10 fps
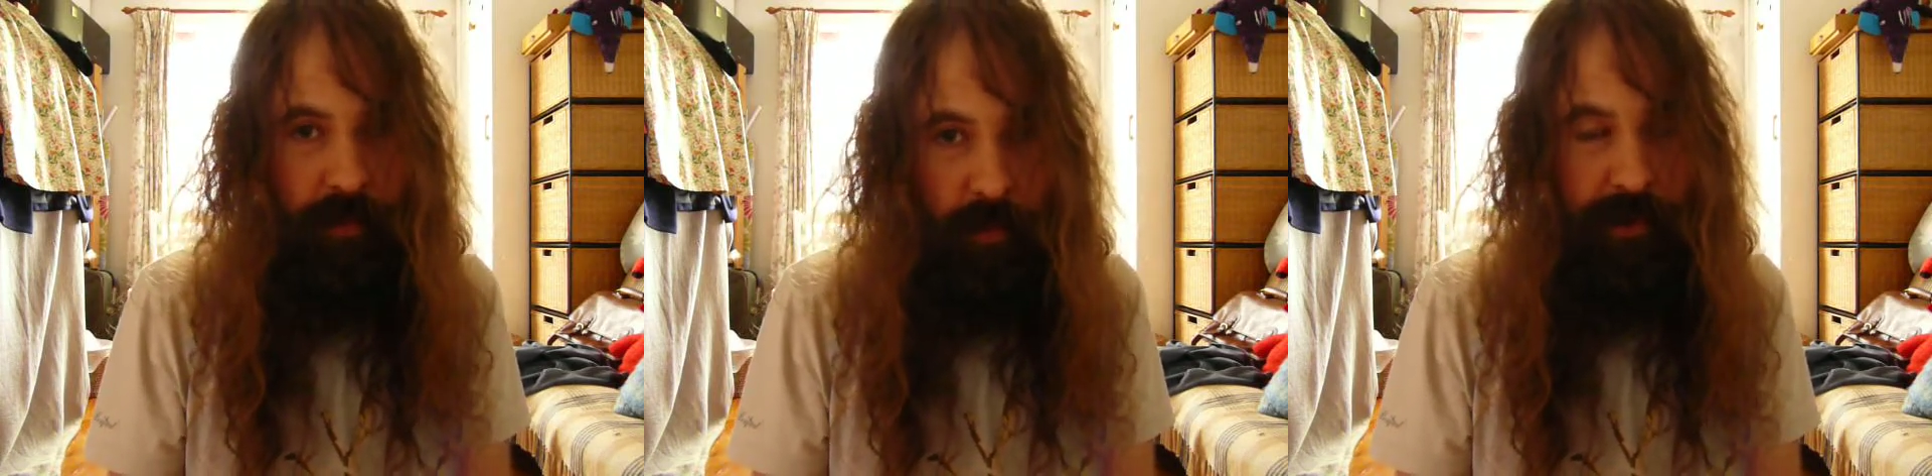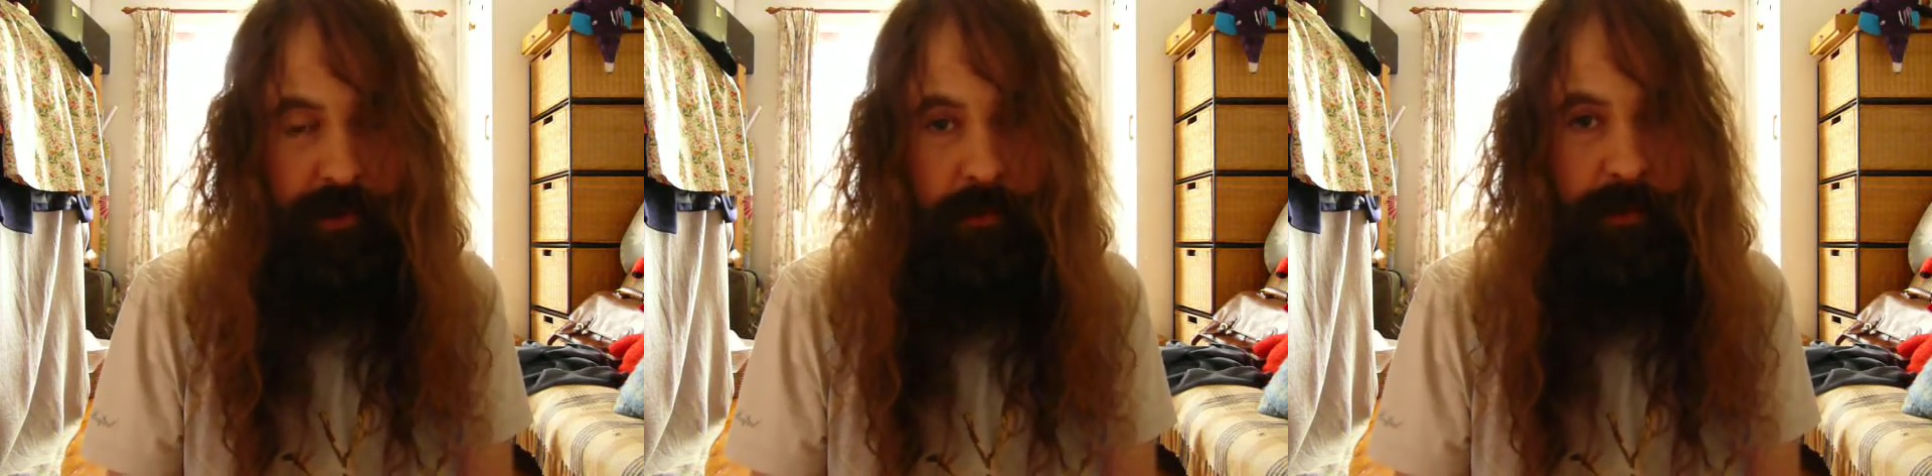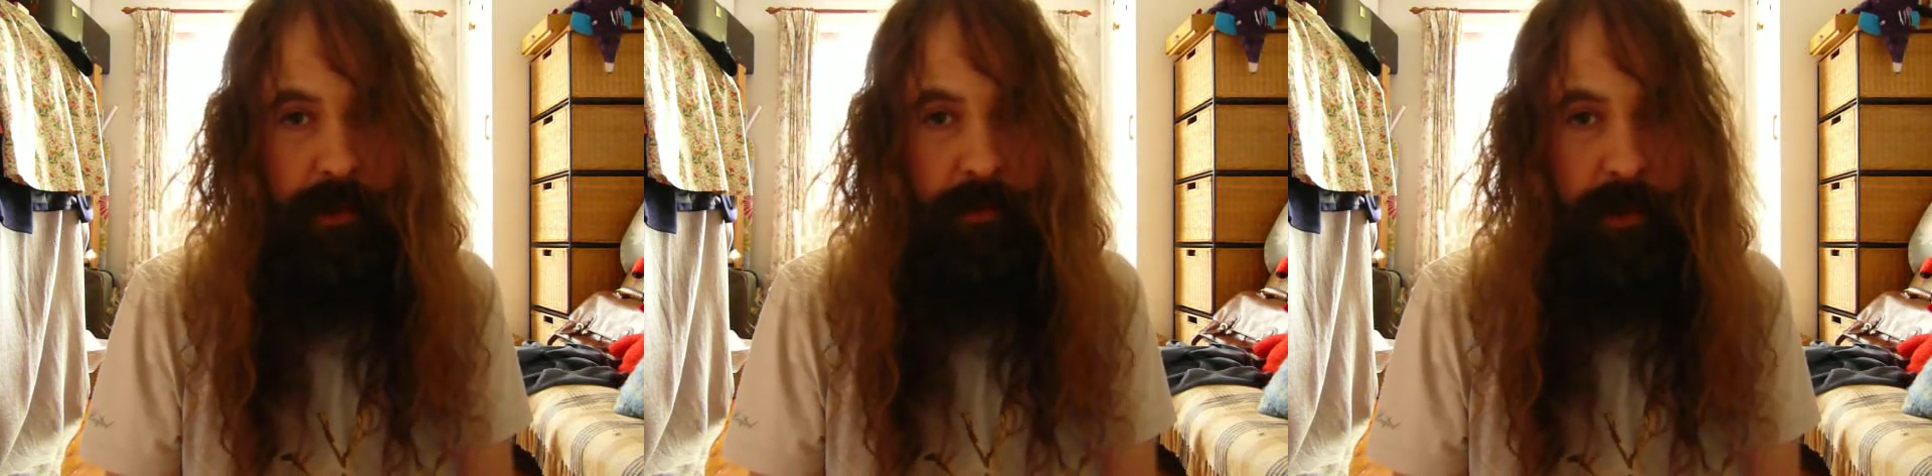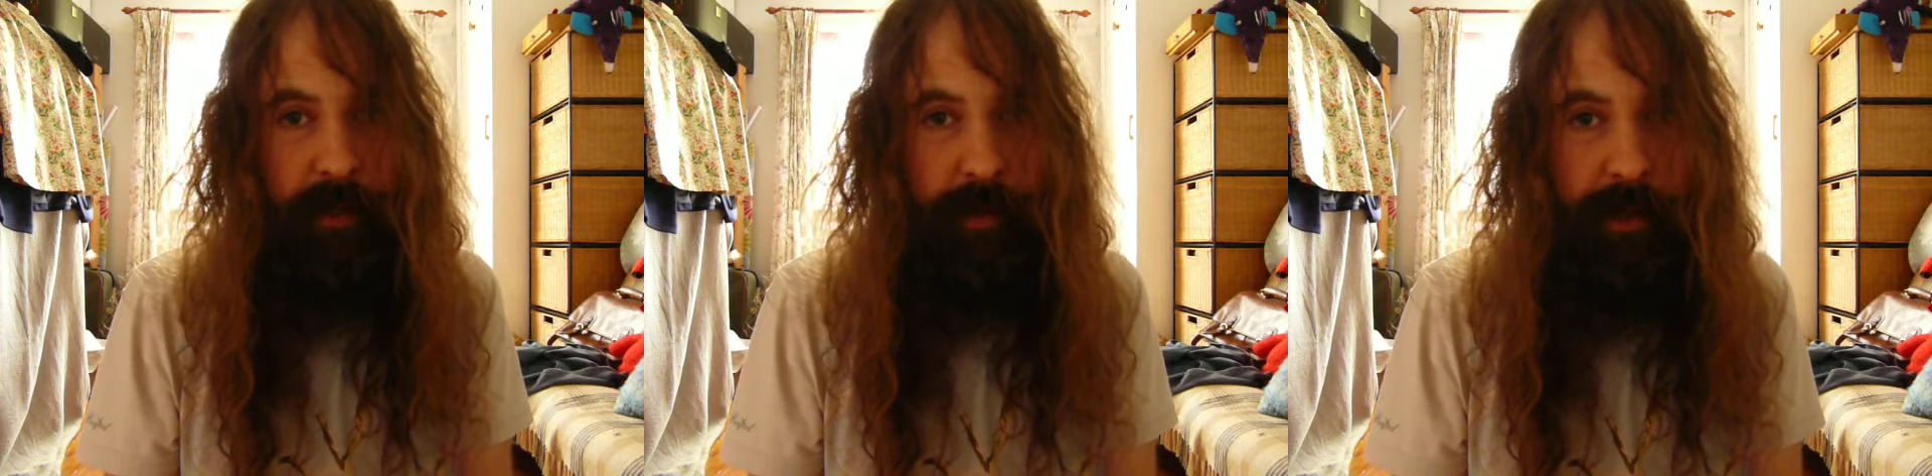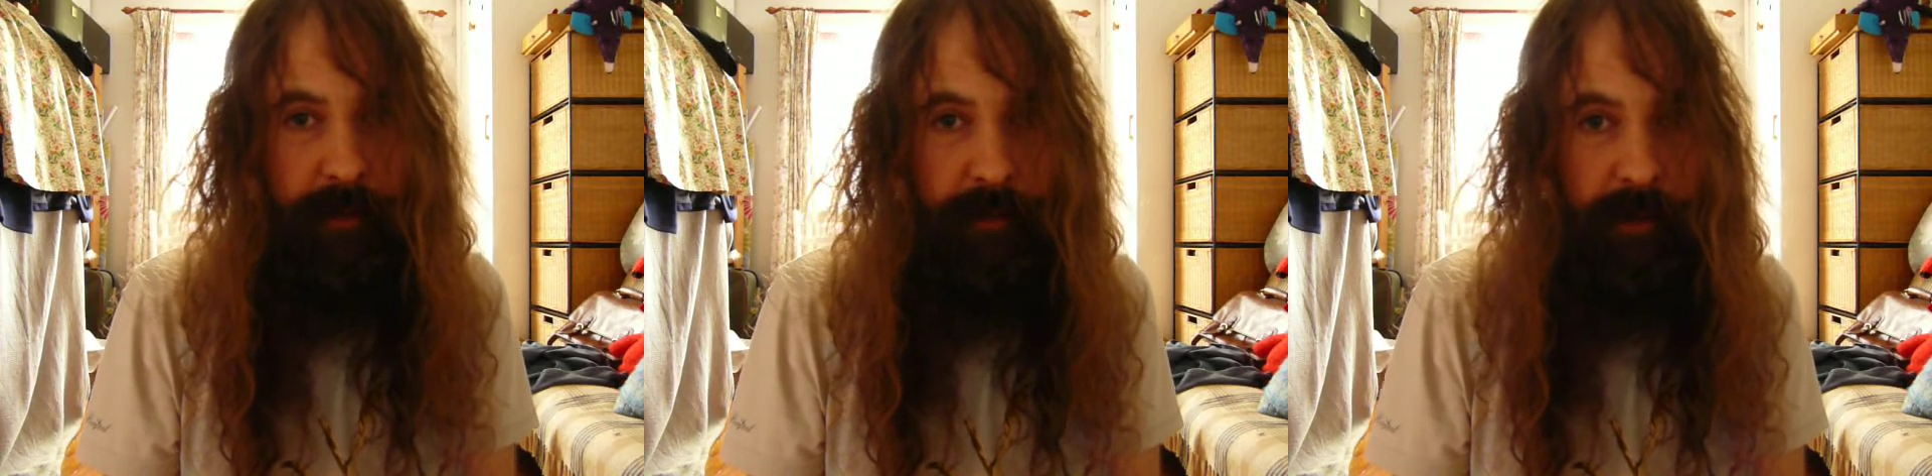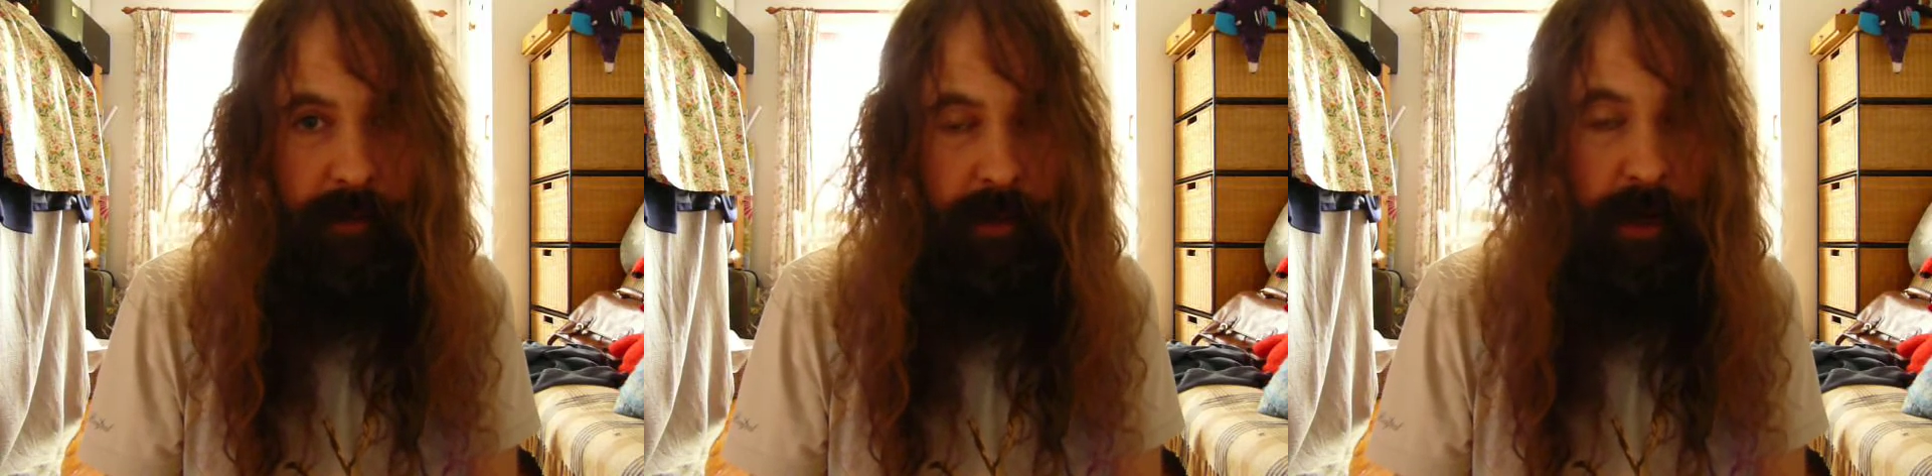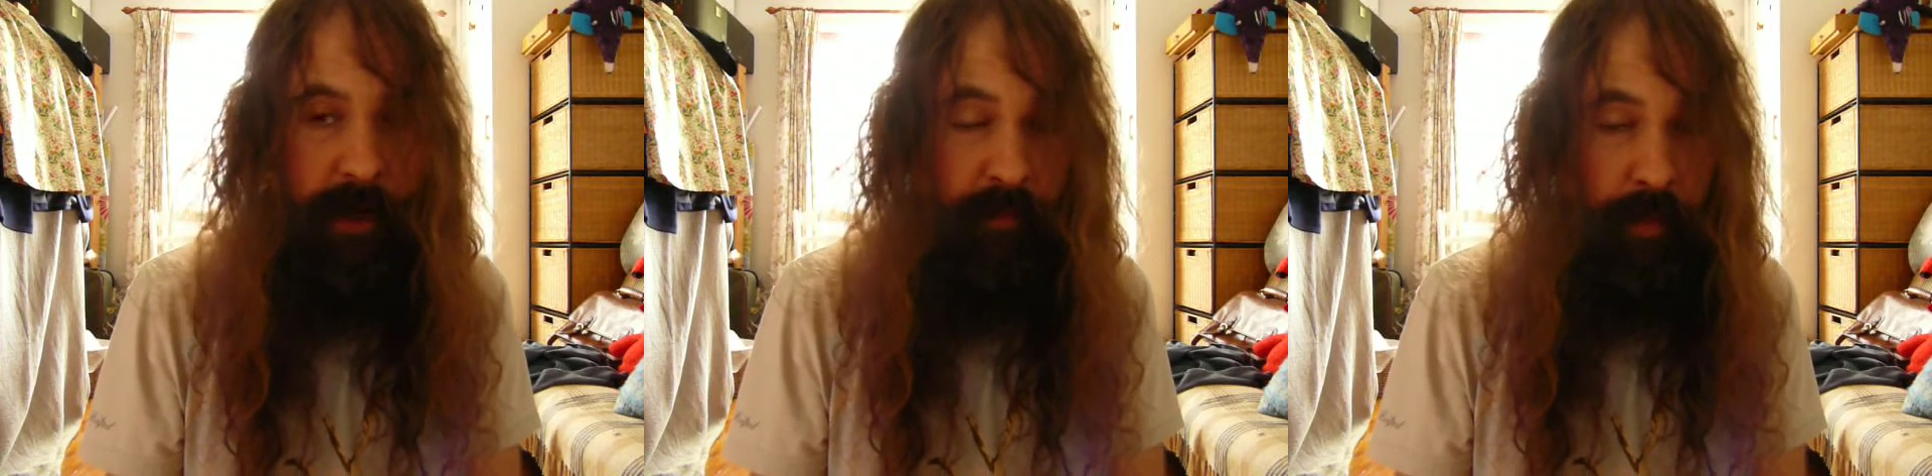What's the result going to be? A
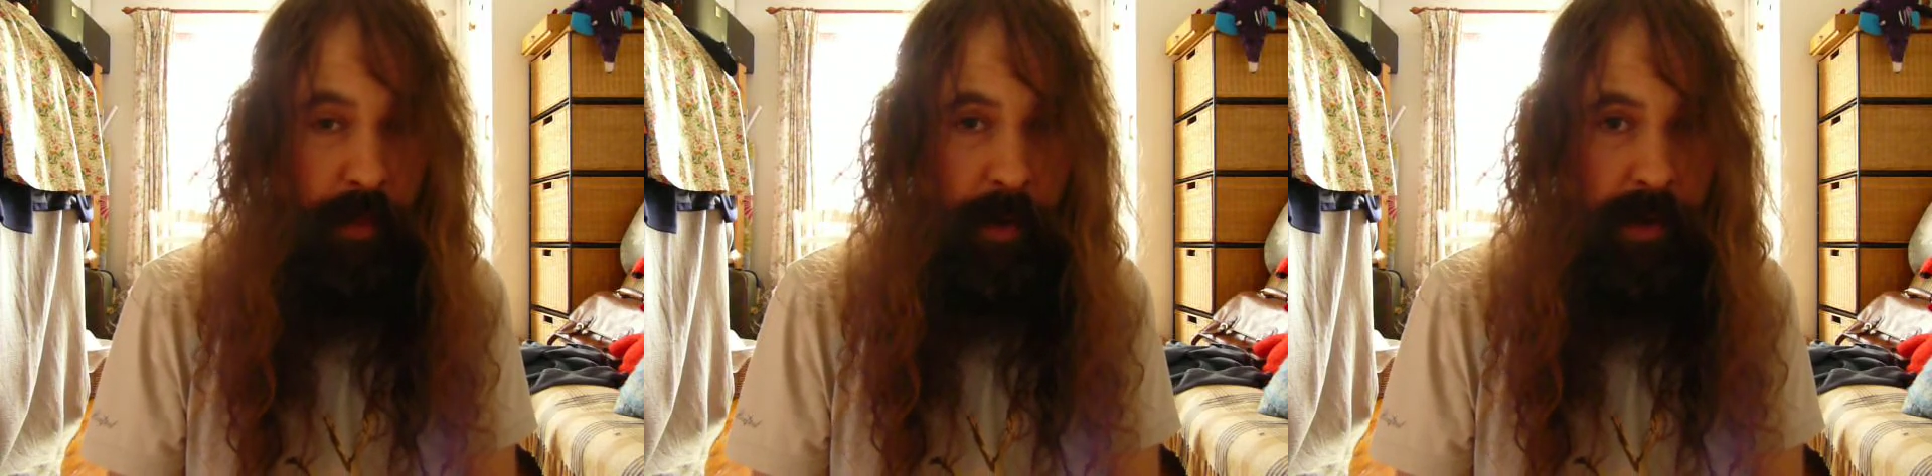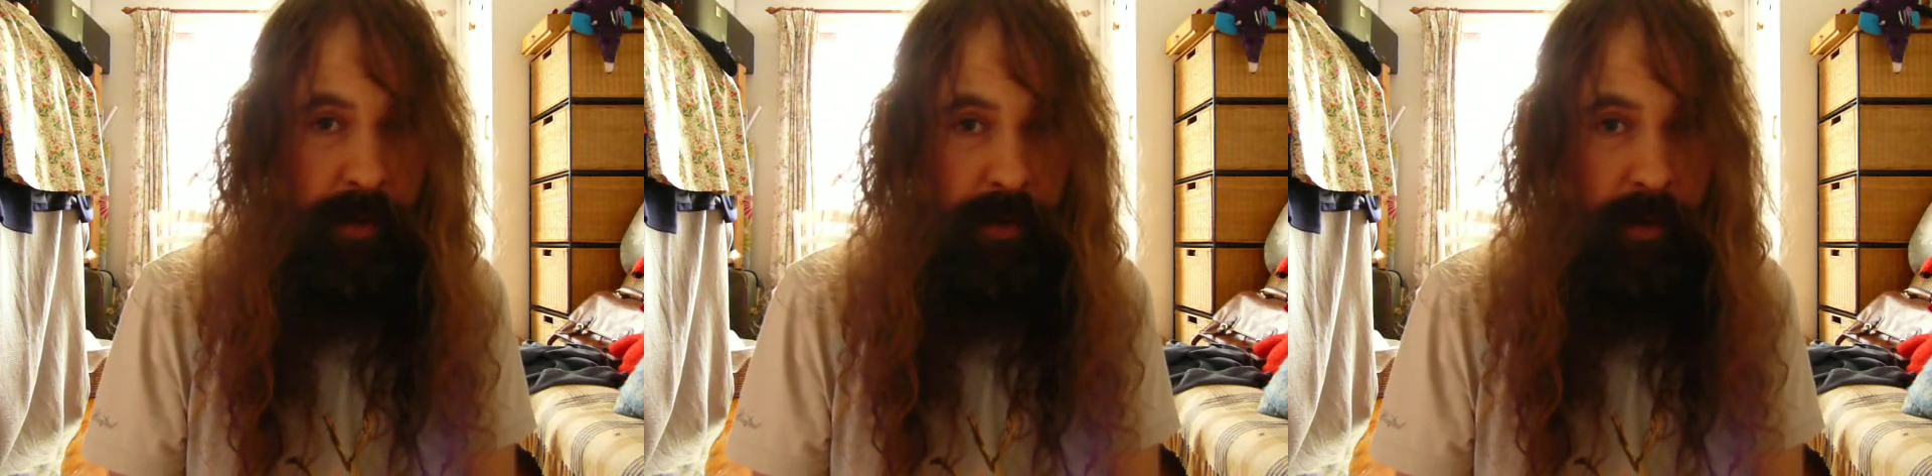Liverpool win,